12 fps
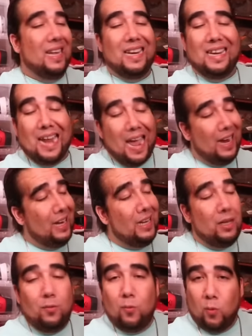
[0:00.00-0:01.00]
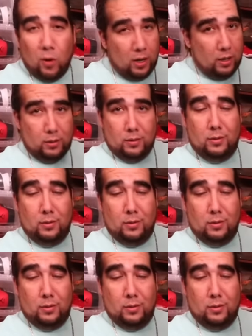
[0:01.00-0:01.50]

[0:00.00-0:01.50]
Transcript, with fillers: ninety-one